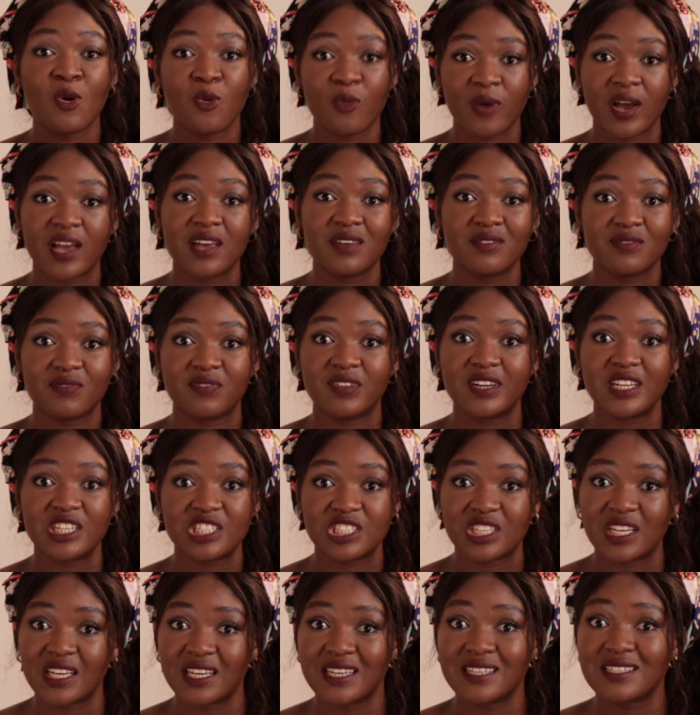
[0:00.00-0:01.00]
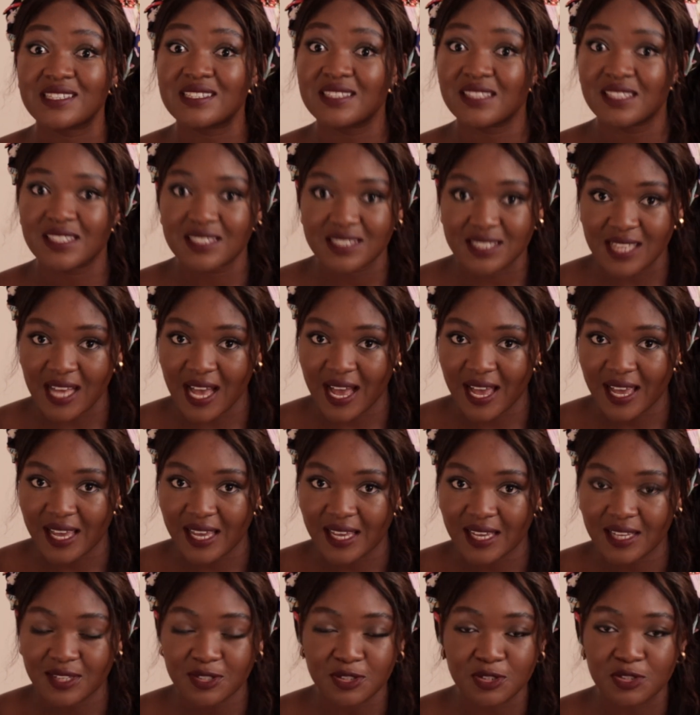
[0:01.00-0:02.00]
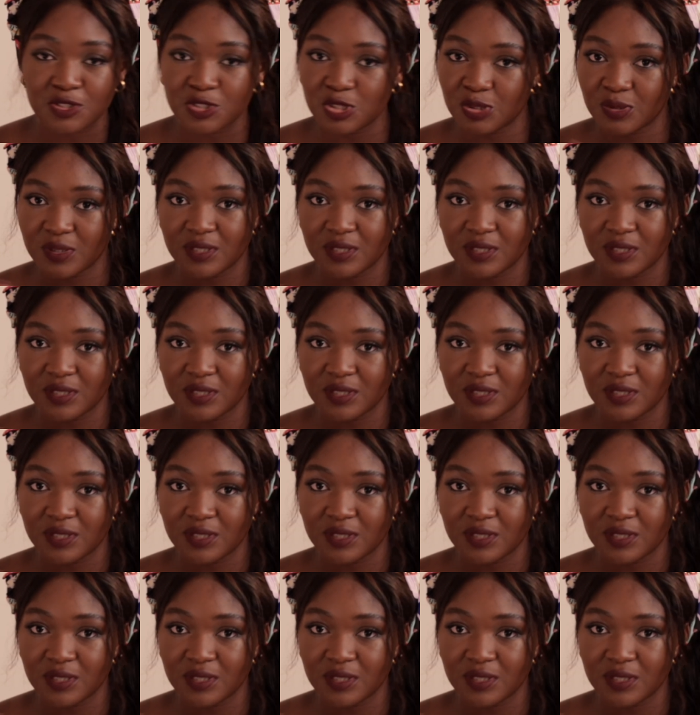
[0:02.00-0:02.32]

where inflation is this high. Don't do